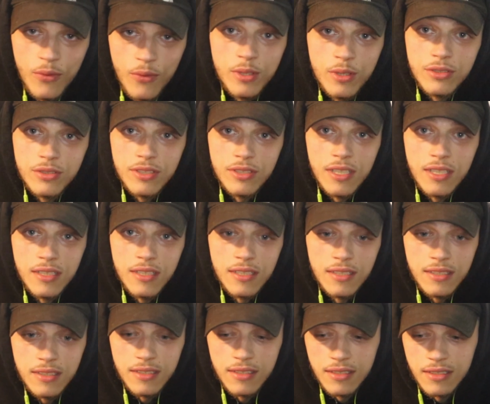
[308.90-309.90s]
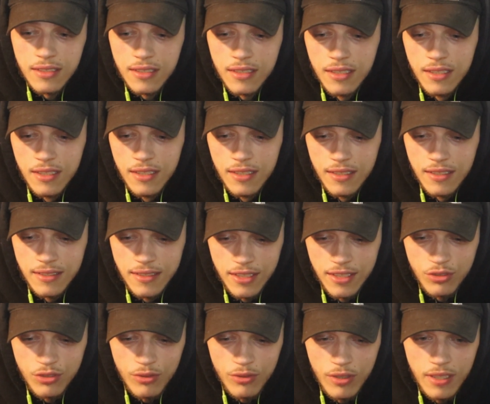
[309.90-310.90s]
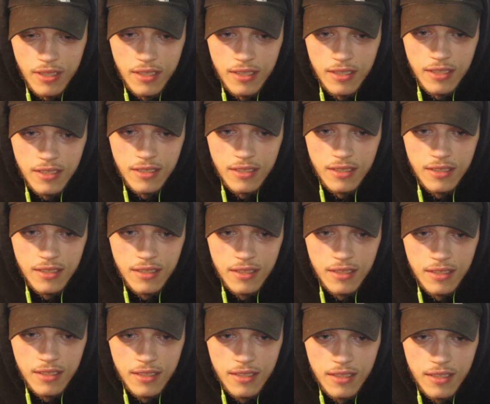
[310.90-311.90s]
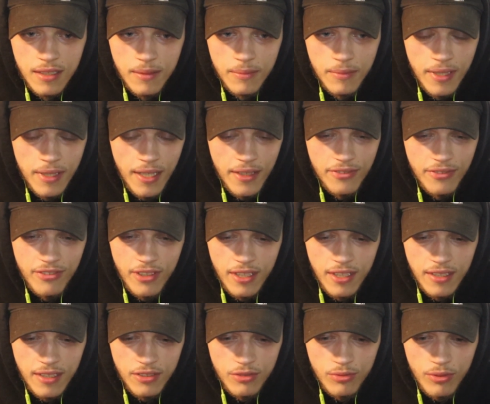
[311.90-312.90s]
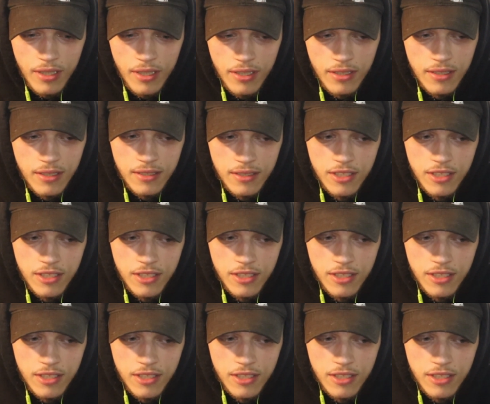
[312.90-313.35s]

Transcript: I will say this. This right here, not a fan of this right here.